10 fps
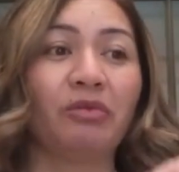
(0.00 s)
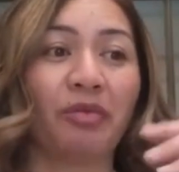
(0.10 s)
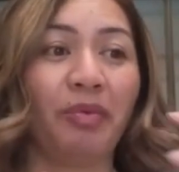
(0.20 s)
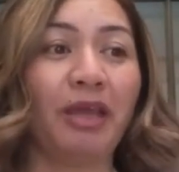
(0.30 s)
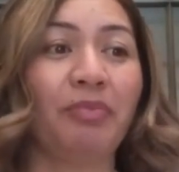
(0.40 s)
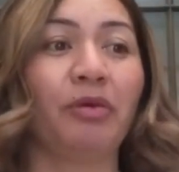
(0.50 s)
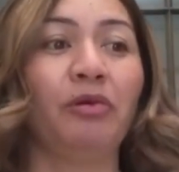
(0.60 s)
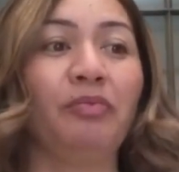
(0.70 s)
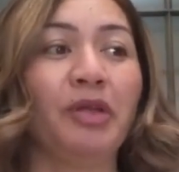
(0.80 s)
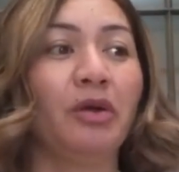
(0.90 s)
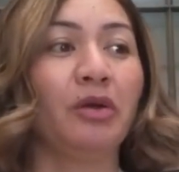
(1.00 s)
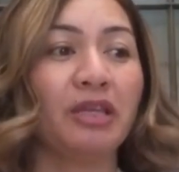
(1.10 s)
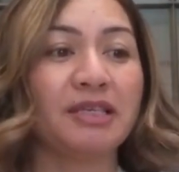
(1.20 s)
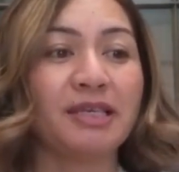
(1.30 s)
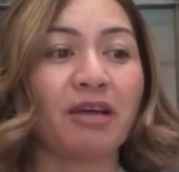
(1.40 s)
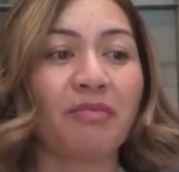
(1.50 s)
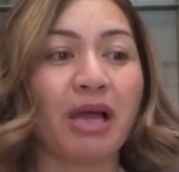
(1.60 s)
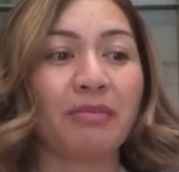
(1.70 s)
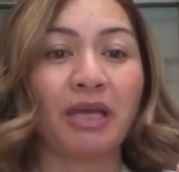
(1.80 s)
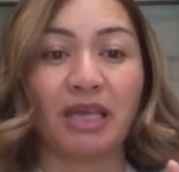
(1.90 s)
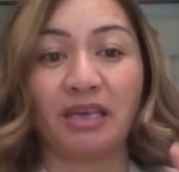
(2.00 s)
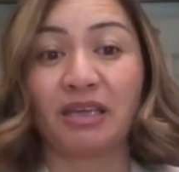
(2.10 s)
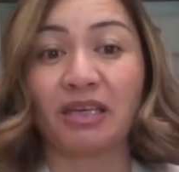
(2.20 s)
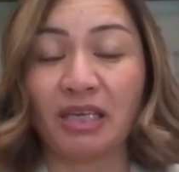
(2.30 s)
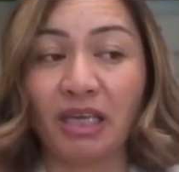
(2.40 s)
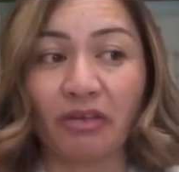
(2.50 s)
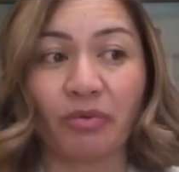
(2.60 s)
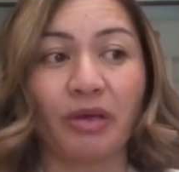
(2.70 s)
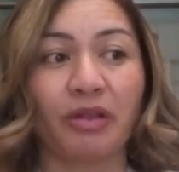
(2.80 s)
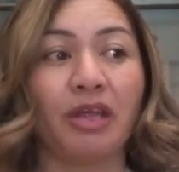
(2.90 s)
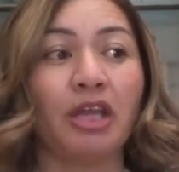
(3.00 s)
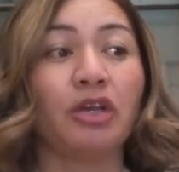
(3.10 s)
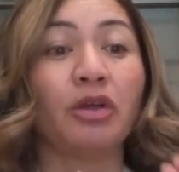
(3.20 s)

with people who these young mama can connect with,